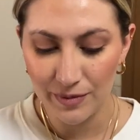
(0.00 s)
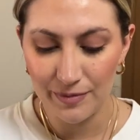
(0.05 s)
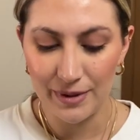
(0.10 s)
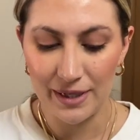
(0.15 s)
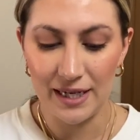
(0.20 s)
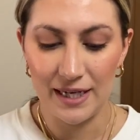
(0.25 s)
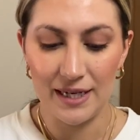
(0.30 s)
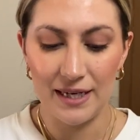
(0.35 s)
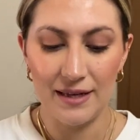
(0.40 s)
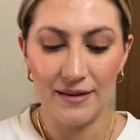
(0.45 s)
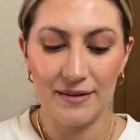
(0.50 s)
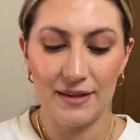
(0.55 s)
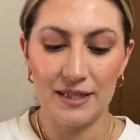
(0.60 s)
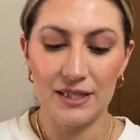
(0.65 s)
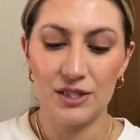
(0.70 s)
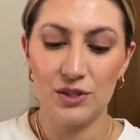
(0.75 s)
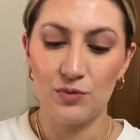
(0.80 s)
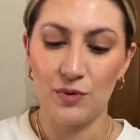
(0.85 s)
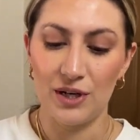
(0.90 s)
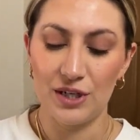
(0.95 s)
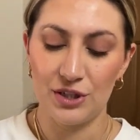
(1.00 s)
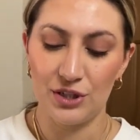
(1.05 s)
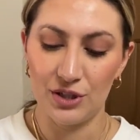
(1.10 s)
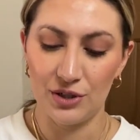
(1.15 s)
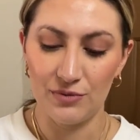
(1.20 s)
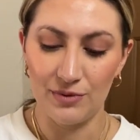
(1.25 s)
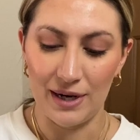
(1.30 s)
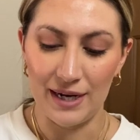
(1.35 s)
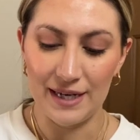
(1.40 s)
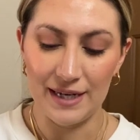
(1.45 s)
be this sweatshirt
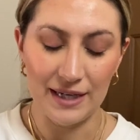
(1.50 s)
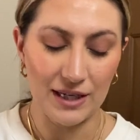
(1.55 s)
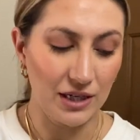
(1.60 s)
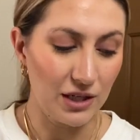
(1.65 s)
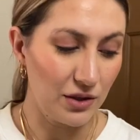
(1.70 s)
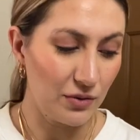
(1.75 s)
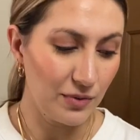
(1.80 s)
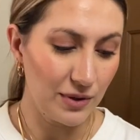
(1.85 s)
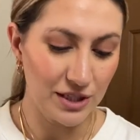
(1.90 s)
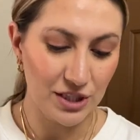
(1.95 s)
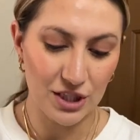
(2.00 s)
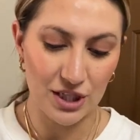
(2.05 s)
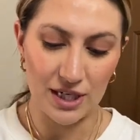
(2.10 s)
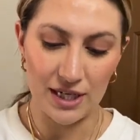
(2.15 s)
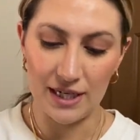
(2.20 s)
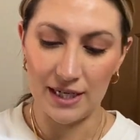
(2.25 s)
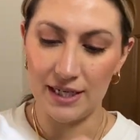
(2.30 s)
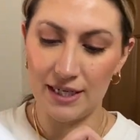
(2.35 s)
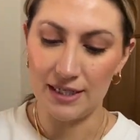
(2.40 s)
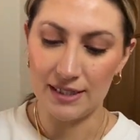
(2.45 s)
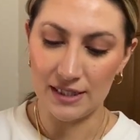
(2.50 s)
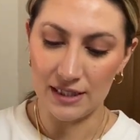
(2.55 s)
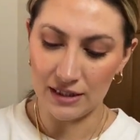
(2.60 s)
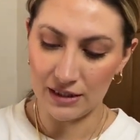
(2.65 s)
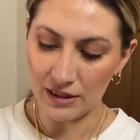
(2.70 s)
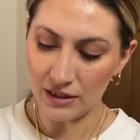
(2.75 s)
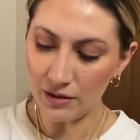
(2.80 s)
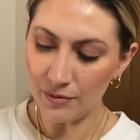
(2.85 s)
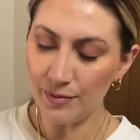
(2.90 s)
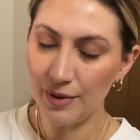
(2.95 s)
right here, which is a
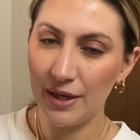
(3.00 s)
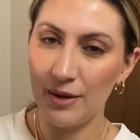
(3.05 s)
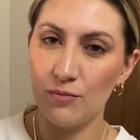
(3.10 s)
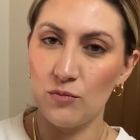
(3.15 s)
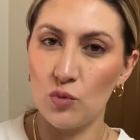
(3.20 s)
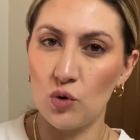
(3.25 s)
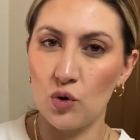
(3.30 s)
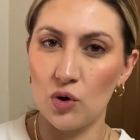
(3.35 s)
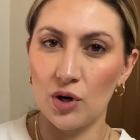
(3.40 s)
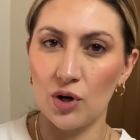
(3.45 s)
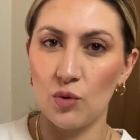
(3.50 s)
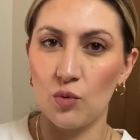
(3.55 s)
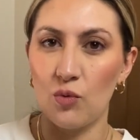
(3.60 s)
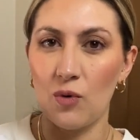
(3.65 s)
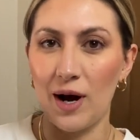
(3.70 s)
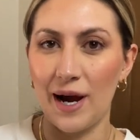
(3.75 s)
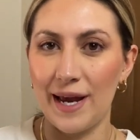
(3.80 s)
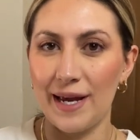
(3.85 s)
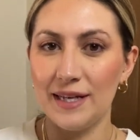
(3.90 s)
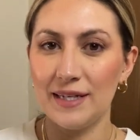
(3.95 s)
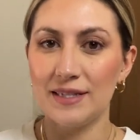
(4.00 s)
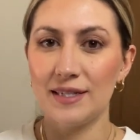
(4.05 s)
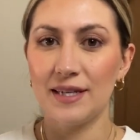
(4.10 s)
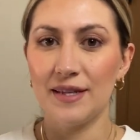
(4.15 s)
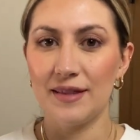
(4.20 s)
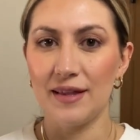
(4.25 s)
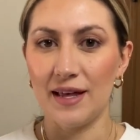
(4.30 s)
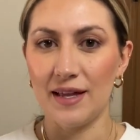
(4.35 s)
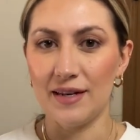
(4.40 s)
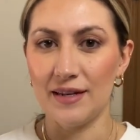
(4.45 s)
little bit more white
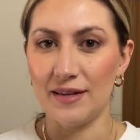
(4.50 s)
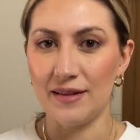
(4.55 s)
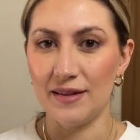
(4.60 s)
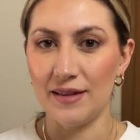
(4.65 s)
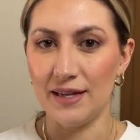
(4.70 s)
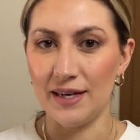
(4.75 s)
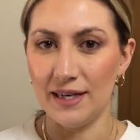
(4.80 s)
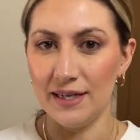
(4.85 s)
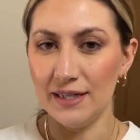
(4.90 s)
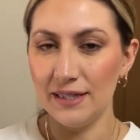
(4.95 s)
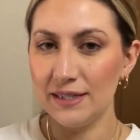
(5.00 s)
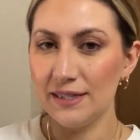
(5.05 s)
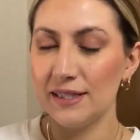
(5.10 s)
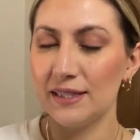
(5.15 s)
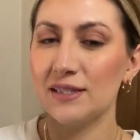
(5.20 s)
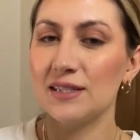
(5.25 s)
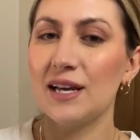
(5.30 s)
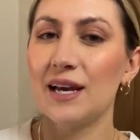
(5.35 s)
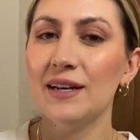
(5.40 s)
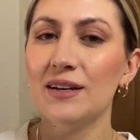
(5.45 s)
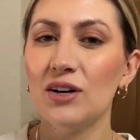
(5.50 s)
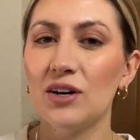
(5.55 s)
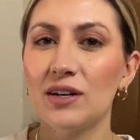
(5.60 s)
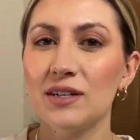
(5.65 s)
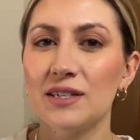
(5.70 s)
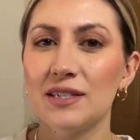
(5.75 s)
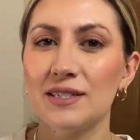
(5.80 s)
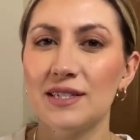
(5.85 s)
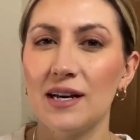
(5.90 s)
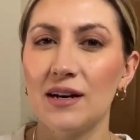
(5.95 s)
than this. It's kind of hard
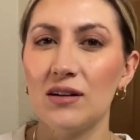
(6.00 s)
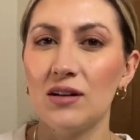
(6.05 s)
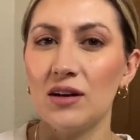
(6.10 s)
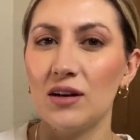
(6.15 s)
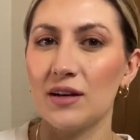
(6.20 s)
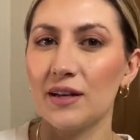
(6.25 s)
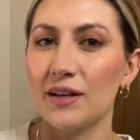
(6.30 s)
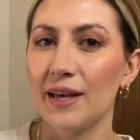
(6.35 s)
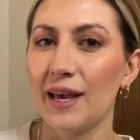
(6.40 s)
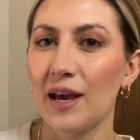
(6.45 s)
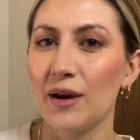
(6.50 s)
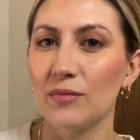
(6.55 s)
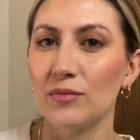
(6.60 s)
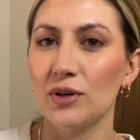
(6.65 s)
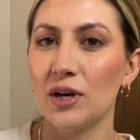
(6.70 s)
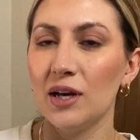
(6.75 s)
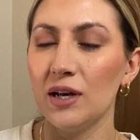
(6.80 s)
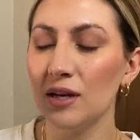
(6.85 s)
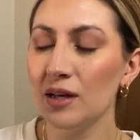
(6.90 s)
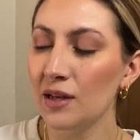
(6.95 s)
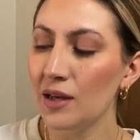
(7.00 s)
to tell on camera,